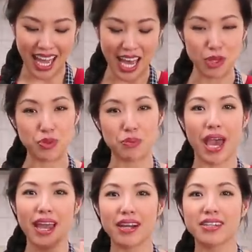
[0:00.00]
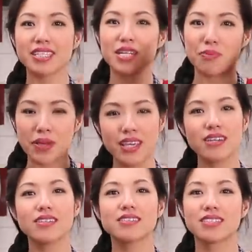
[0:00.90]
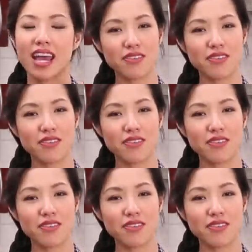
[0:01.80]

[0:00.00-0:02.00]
I had prepared and peeled and